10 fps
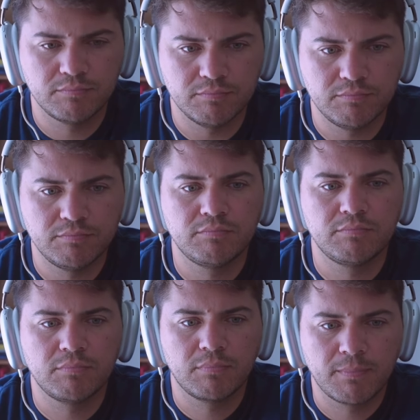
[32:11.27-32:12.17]

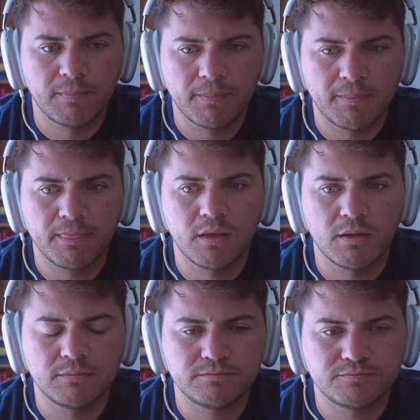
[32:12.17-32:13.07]

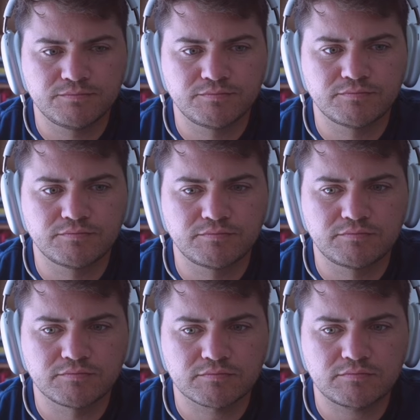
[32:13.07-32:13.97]

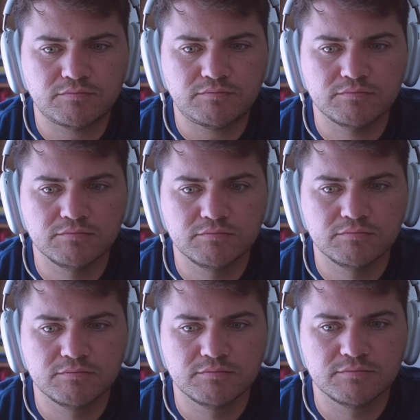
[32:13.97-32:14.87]

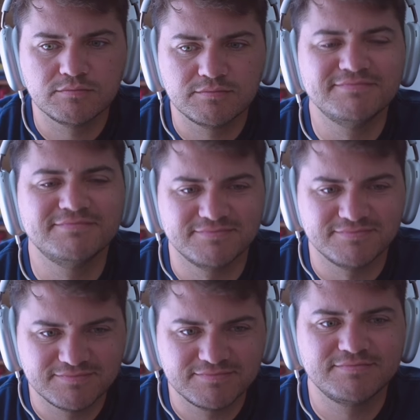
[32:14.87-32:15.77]

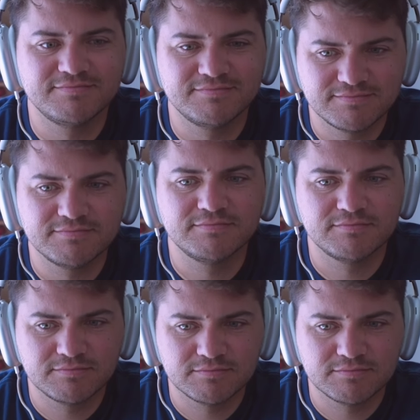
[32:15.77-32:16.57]
No words are spoken by the person on screen.